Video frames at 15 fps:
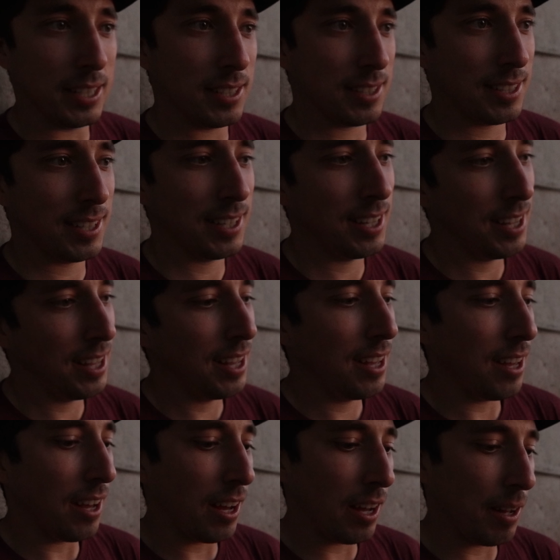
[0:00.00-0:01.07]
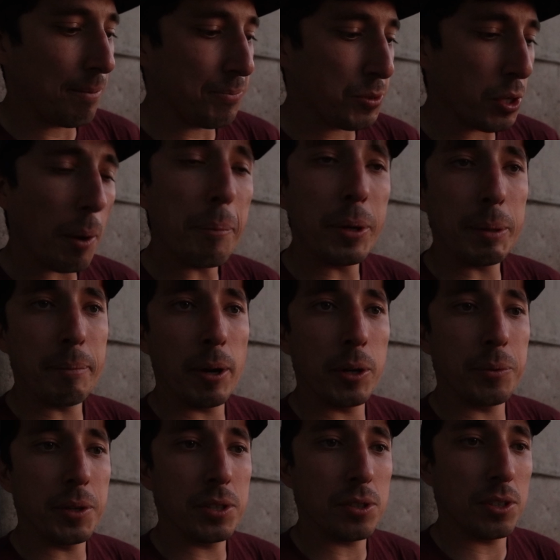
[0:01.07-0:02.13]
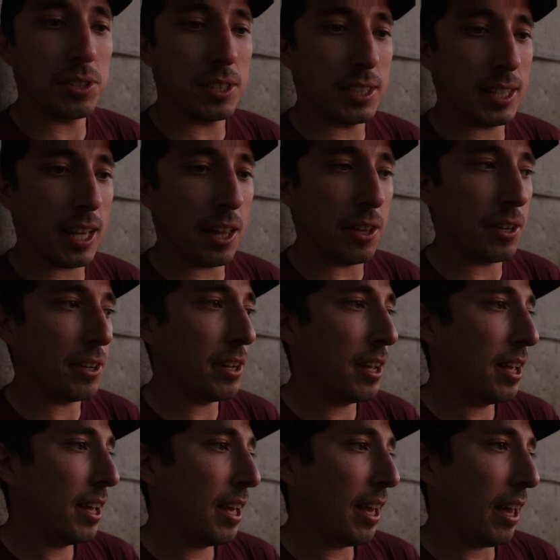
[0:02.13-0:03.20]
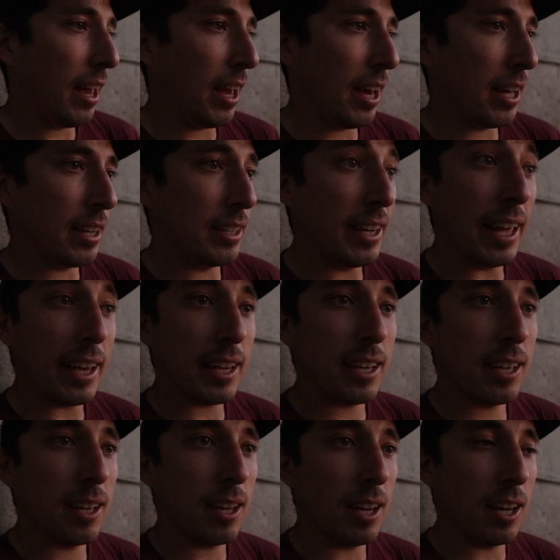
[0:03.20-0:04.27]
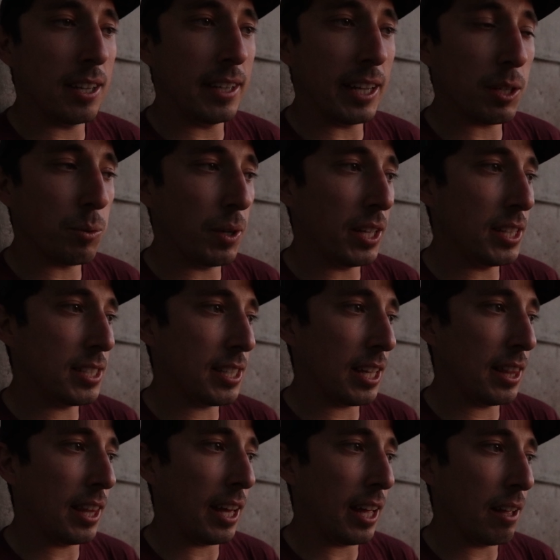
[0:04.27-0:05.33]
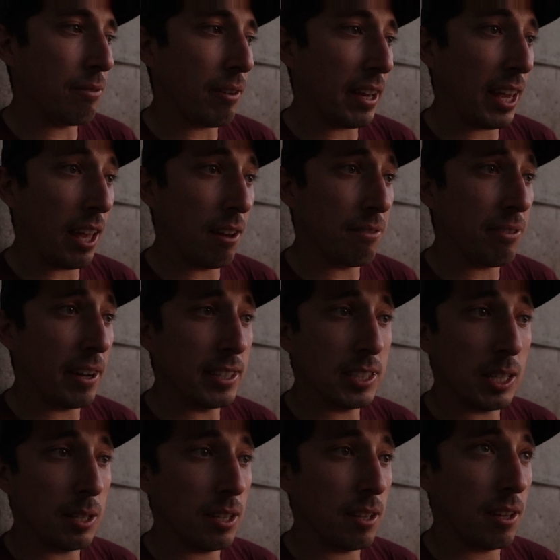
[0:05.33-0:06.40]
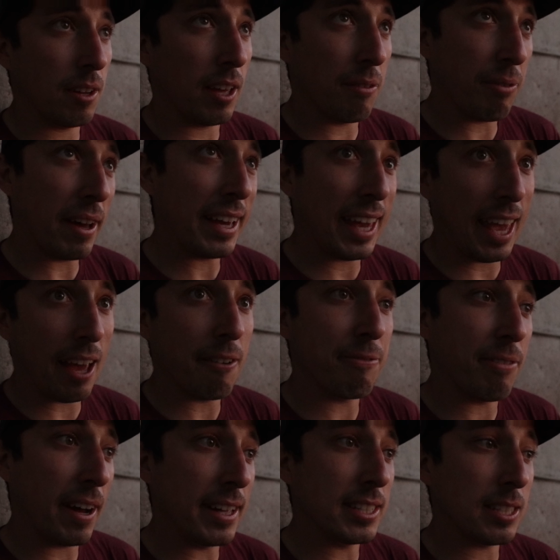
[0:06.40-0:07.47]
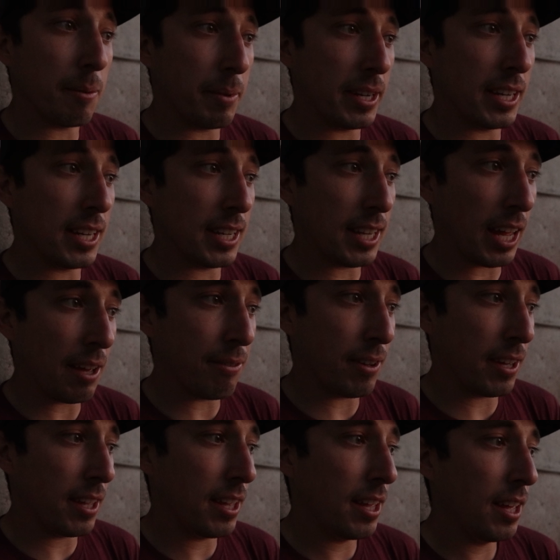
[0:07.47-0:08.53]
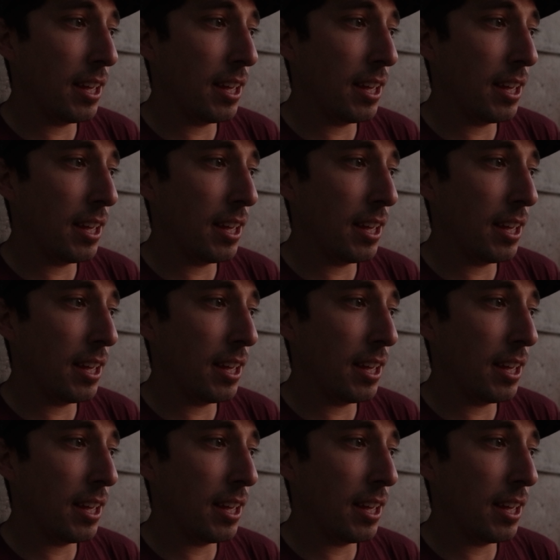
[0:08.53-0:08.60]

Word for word: list. Um, so I'm putting my own resources together, and Nick uh, Nick Rinn said that if I can't find some, if I can't find somebody to dive it,